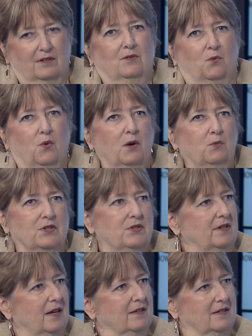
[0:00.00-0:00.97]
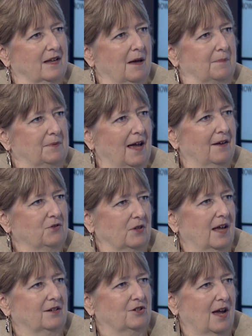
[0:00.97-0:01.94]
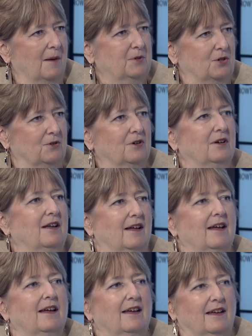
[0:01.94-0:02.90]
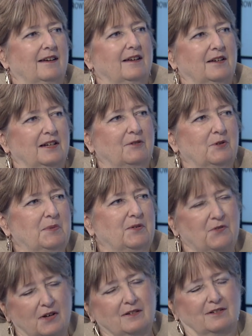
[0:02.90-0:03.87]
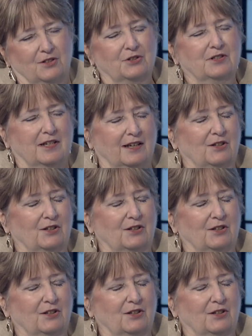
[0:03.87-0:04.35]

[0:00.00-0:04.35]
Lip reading: was the next step after that chapter. And it would be fun to take